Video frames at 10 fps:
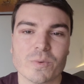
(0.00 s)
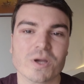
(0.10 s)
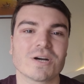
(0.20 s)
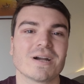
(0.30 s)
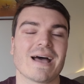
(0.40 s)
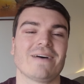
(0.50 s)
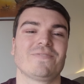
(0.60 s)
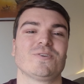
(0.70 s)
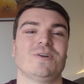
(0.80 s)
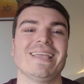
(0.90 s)
we are
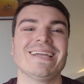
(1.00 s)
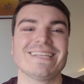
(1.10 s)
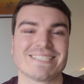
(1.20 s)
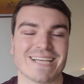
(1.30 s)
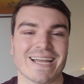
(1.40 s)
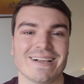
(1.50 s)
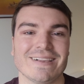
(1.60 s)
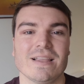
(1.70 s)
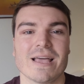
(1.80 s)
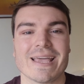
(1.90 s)
after English
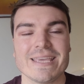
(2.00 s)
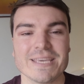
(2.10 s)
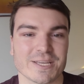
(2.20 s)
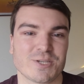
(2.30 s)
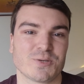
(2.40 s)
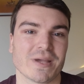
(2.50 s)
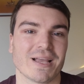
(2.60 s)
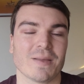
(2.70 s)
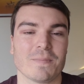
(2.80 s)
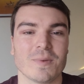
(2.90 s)
Channel, Inca
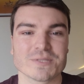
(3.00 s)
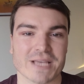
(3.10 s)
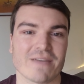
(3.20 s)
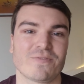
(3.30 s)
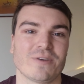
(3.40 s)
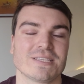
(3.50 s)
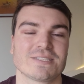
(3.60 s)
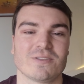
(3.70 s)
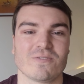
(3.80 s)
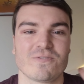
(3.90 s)
Trail, Mount
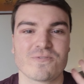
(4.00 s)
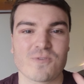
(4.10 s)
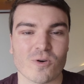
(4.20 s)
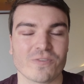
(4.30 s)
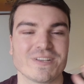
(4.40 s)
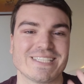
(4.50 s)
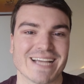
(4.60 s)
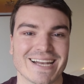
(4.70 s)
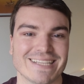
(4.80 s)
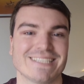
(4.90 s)
Everest, the 4th
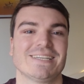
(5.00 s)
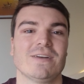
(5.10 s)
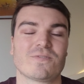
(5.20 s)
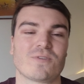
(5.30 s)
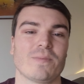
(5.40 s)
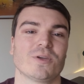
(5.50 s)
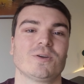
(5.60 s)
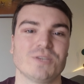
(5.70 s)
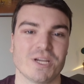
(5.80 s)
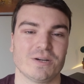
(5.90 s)
challenge from the
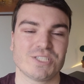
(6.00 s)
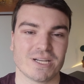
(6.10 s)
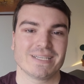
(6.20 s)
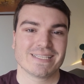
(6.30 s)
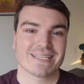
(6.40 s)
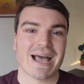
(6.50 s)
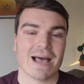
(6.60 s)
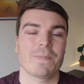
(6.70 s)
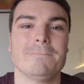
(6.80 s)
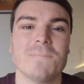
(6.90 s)
Conqueror Challenges
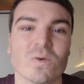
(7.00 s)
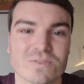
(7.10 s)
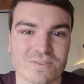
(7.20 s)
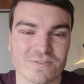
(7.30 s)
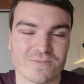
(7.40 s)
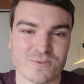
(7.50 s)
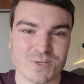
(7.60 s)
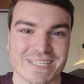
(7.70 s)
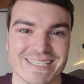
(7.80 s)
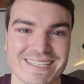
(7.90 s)
app, Mount
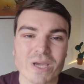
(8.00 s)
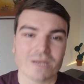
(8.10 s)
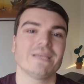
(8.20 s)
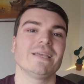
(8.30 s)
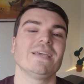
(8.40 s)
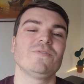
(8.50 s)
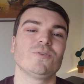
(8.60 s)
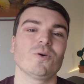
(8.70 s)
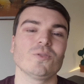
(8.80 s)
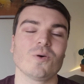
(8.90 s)
Fuji. Quickly, if you
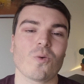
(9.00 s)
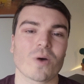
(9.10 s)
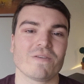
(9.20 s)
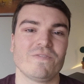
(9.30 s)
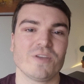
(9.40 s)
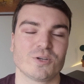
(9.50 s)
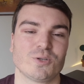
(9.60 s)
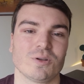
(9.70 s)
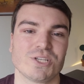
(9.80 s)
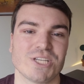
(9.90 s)
don't know what a
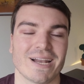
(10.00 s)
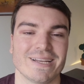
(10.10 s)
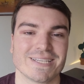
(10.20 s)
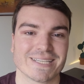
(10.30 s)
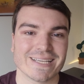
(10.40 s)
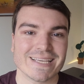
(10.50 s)
virtual challenge